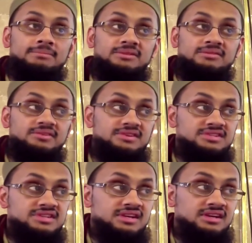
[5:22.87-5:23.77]
The
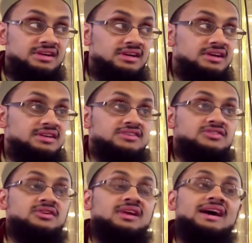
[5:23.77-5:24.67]
first thing does
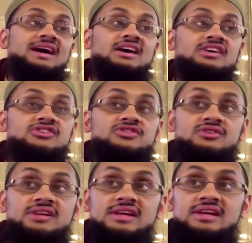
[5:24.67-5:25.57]
not
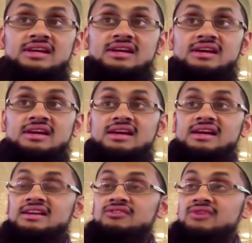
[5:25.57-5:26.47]
actually,
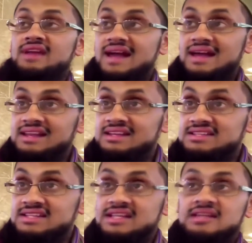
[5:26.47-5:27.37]
in
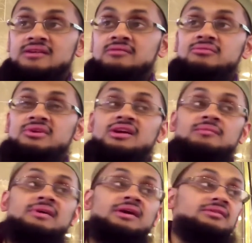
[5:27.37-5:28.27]
reality, bring
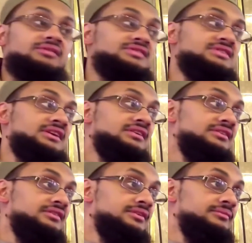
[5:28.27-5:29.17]
about the second
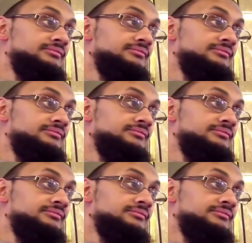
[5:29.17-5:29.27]
thing.